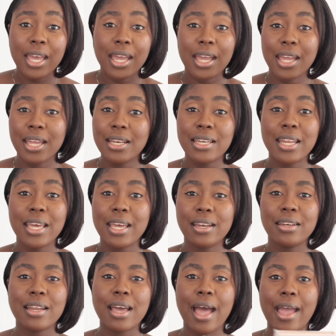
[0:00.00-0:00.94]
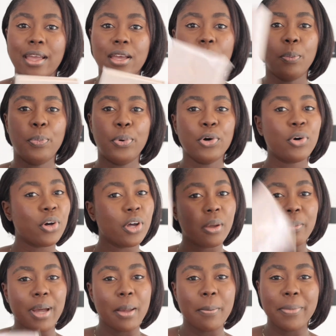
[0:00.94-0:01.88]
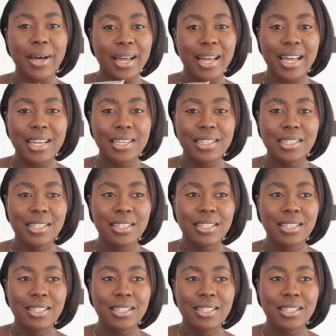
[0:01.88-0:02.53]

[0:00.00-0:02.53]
and then I could put in my bag,